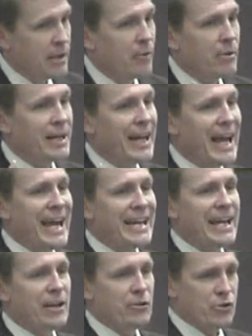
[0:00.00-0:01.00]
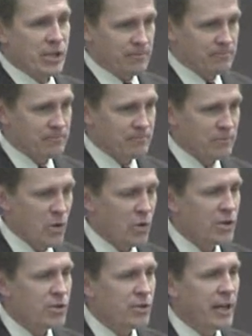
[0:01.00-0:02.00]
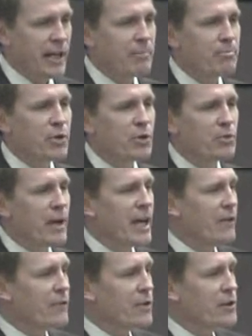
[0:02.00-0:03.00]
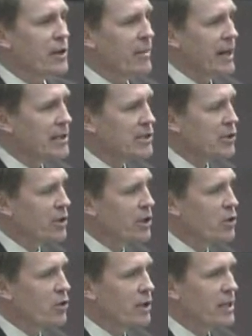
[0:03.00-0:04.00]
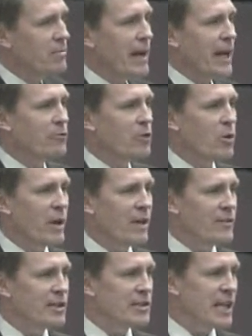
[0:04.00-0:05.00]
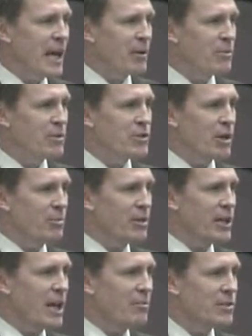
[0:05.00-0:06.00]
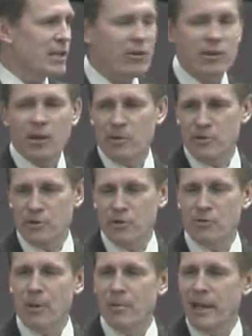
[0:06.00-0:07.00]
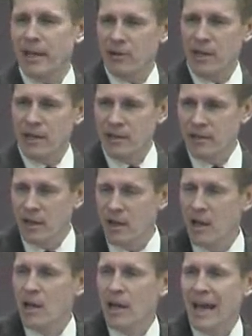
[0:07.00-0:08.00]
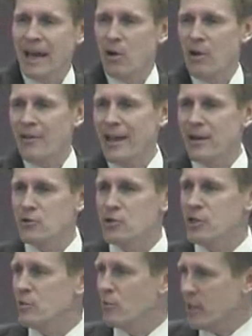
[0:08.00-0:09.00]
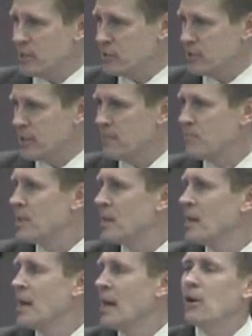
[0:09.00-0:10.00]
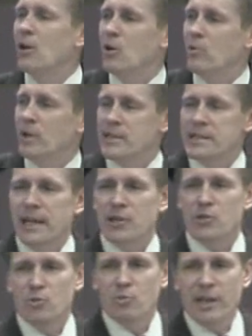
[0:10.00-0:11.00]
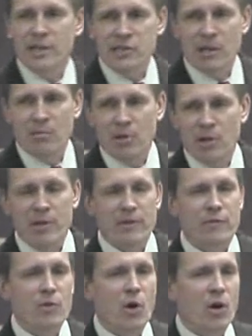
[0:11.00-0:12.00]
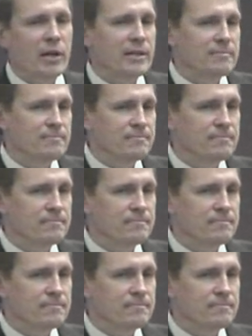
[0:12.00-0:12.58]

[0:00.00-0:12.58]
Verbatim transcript: Then we're going to add energy. You can turn it on puree for 30 minutes. You can nuke it, microwave it, zap it with jumper cables. I don't care what you do. Drop a hand grenade in there. Add all the energy you want, okay? How long will it take to reassemble the frog?